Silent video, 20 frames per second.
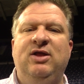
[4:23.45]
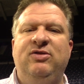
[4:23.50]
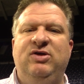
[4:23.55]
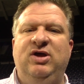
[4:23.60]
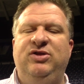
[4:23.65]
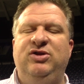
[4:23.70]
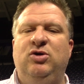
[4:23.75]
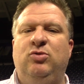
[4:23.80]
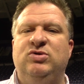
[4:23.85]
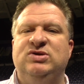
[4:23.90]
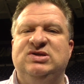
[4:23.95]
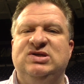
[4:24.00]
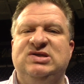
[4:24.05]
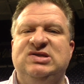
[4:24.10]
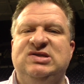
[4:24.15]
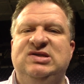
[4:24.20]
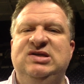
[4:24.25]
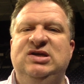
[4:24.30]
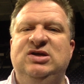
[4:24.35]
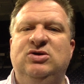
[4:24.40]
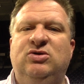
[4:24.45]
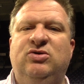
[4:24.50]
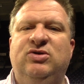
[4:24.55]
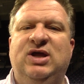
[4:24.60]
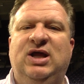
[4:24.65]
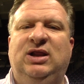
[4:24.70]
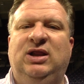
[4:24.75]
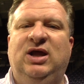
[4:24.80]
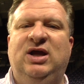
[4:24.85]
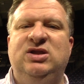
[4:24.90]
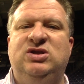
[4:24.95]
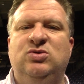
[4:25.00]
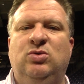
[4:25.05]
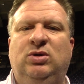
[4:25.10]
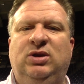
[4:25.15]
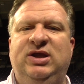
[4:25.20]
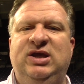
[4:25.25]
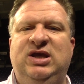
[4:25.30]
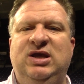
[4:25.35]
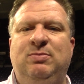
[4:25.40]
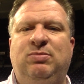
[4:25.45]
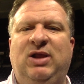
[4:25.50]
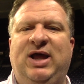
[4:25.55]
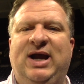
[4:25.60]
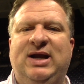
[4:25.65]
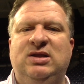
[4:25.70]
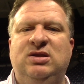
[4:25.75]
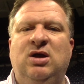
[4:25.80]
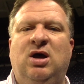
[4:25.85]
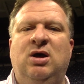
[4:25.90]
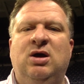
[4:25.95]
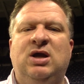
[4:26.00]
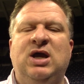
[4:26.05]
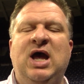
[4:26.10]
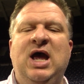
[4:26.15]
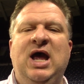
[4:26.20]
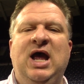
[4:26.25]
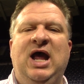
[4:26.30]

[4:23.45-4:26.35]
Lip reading: Then there was a steal that led to a leaky black dunk,